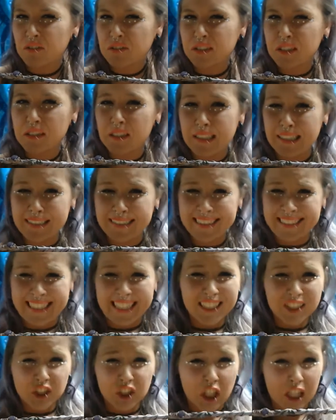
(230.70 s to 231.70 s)
Is
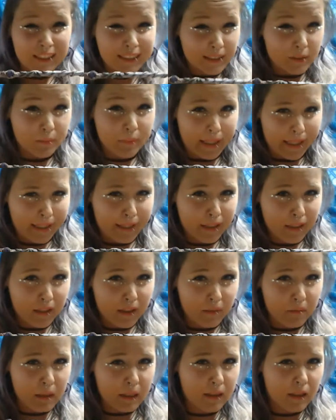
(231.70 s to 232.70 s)
that just me?
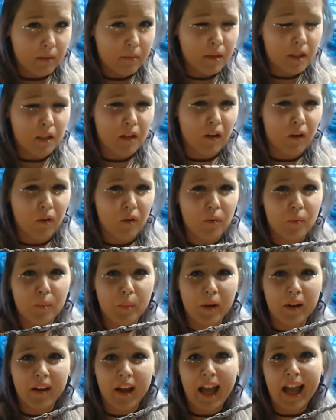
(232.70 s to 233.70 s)
Let me know,
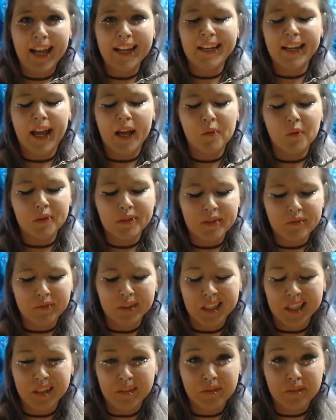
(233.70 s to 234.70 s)
but I wasn't
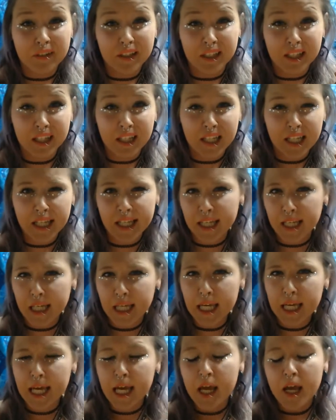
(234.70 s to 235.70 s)
really feeling it.
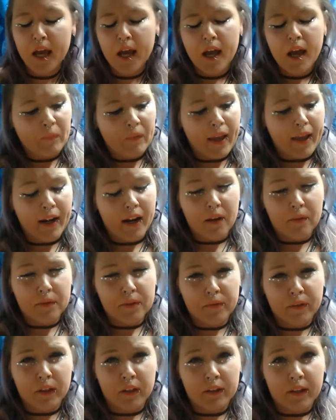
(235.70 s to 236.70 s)
I was
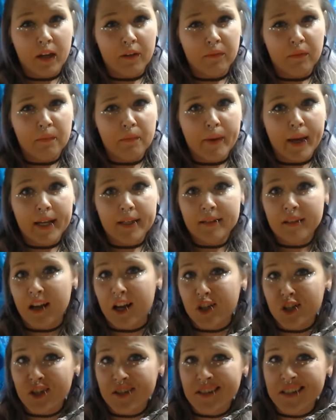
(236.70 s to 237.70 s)
feeling that from mass
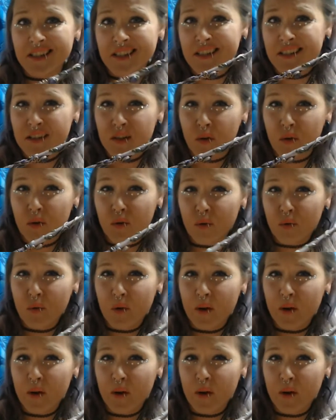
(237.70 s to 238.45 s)
consciousness. So